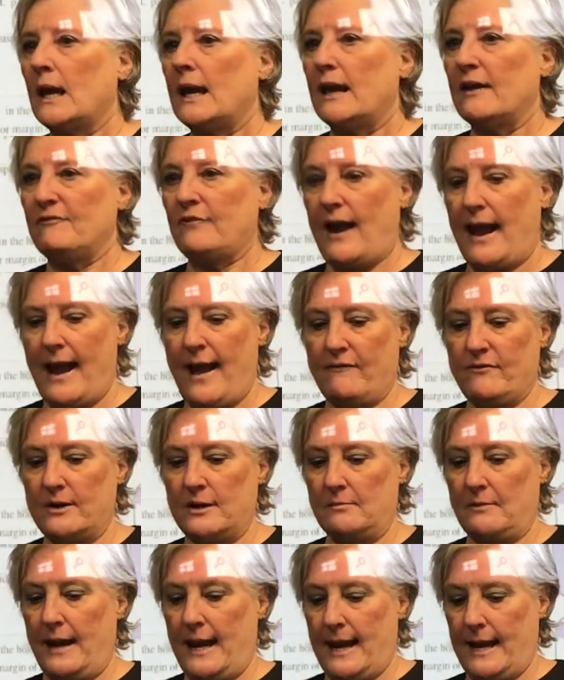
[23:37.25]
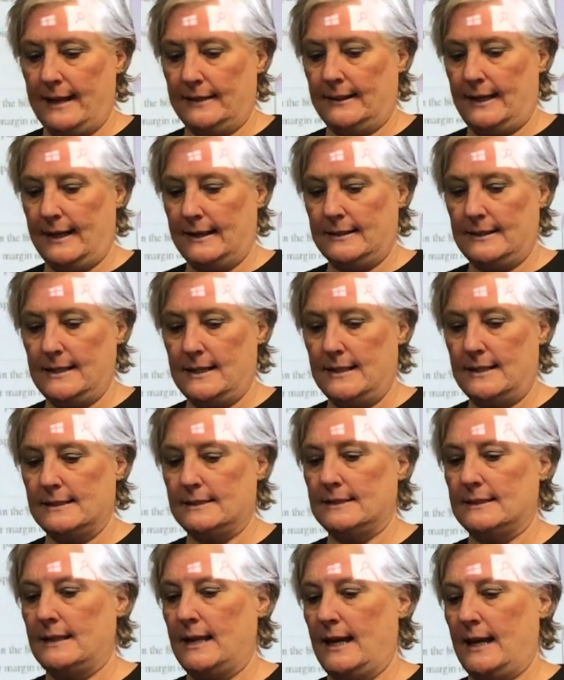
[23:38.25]
If I have it in my hand like
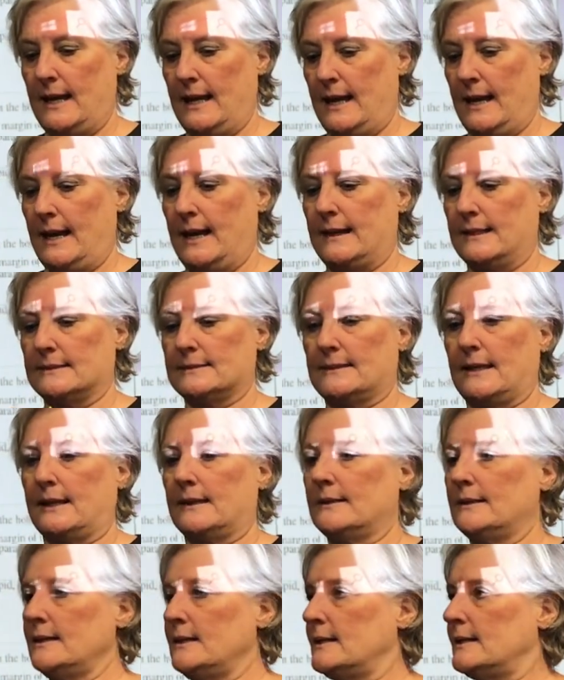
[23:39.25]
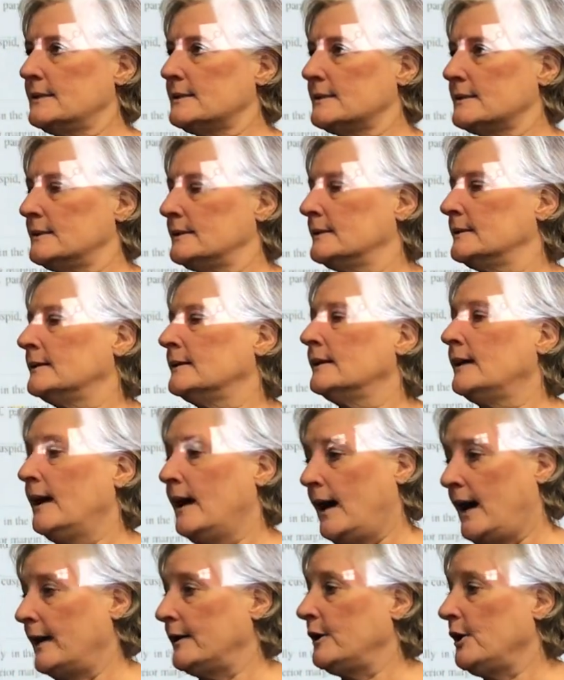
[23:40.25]
this, and it's like this,
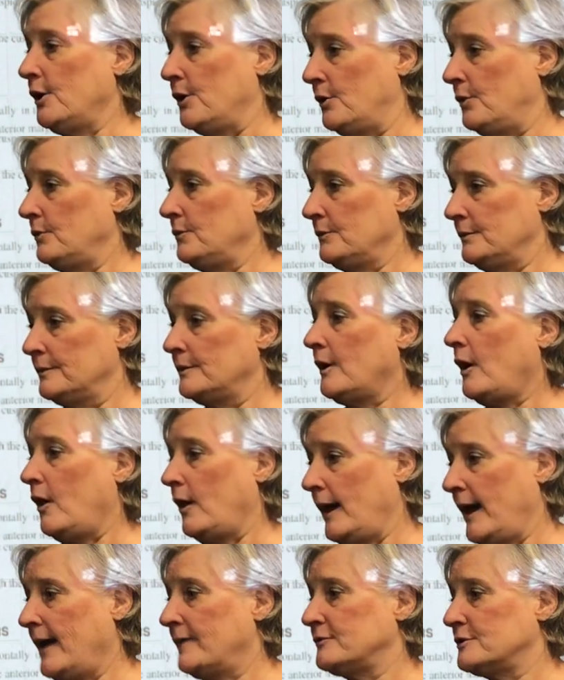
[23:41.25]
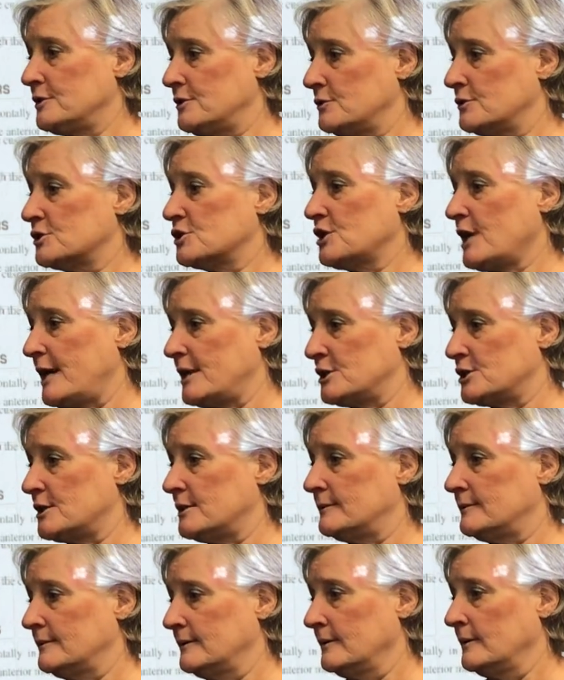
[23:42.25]
I know. All I have to do is change it
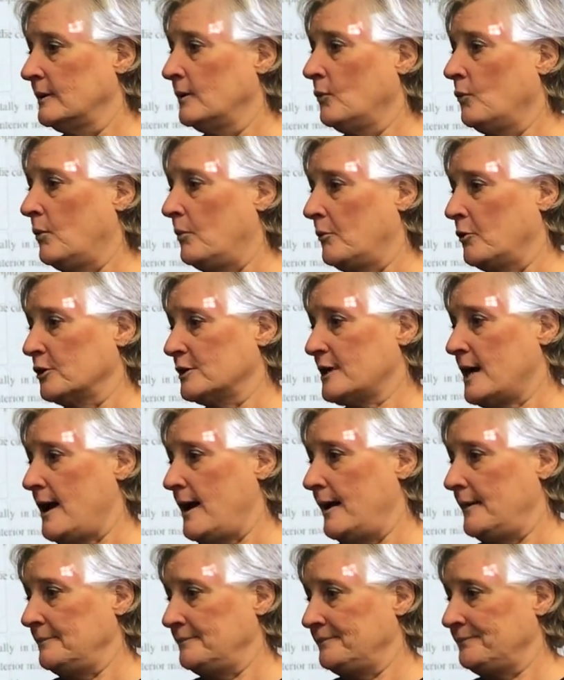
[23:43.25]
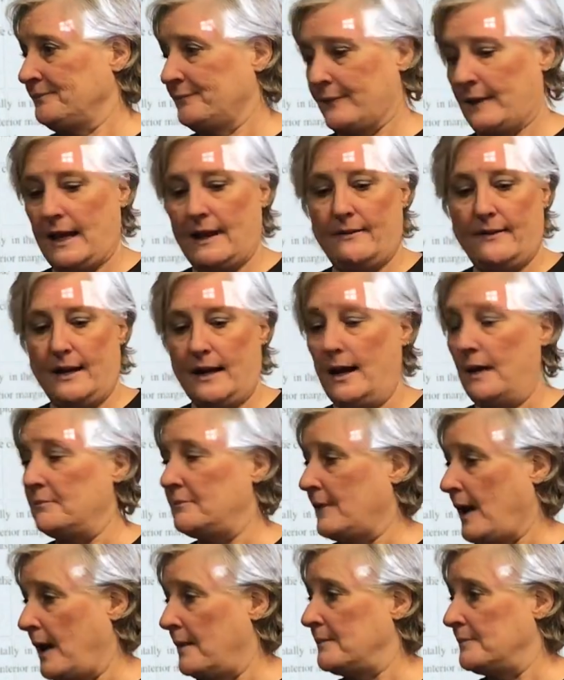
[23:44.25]
one more time, and
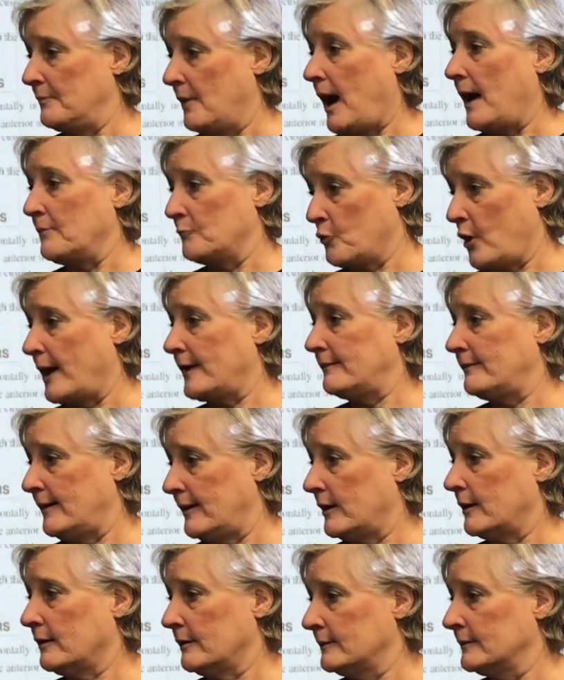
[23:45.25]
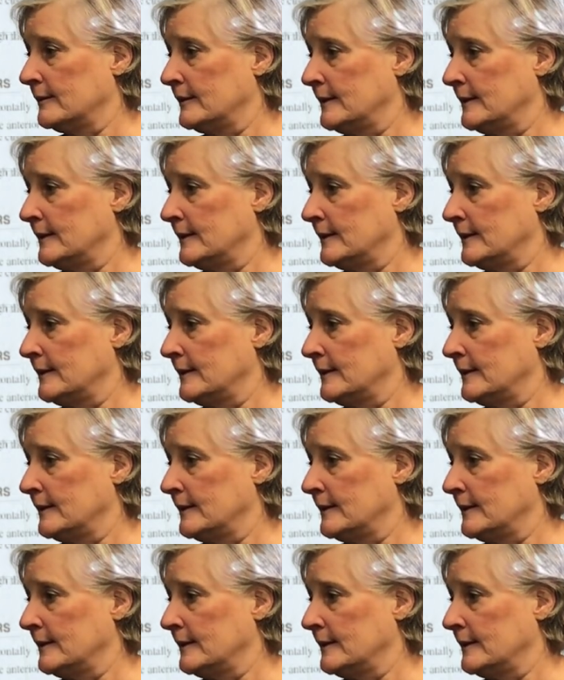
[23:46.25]
then I'm right there.